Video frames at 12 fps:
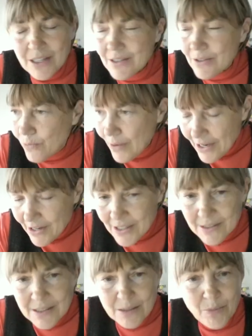raise
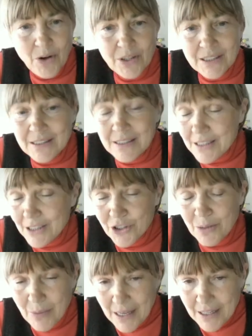awareness among the
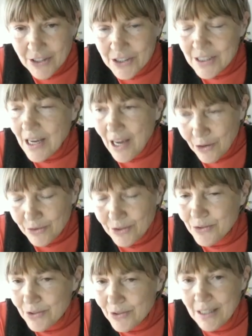decision makers how the
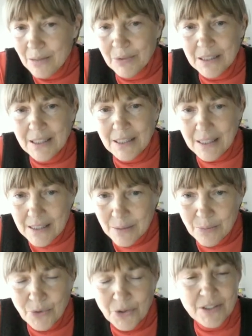sustainability is
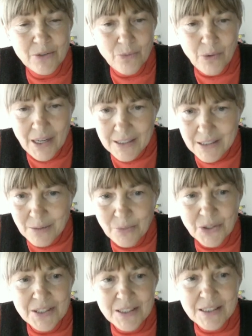important, why it's
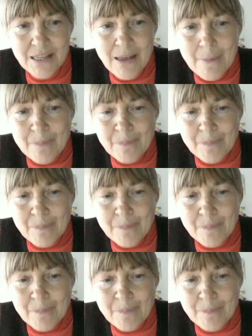important,